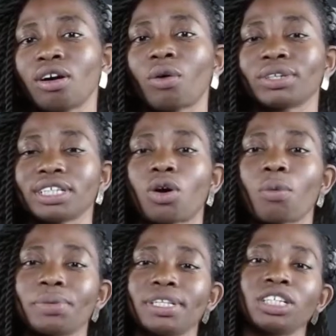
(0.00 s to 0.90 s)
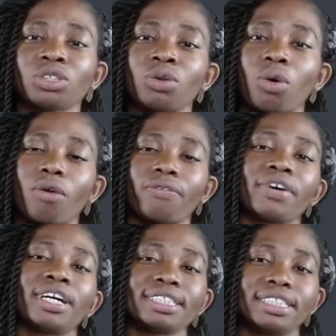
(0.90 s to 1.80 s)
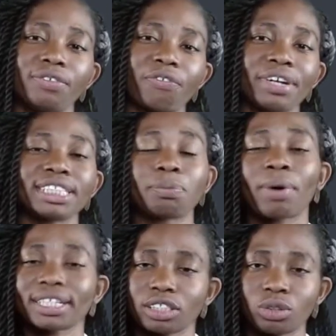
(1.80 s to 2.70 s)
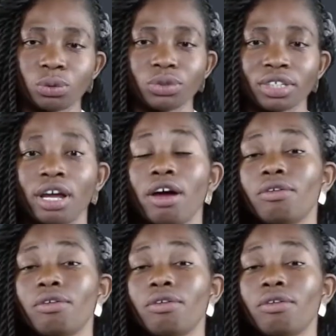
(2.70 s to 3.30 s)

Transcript: or is a combination of different particles.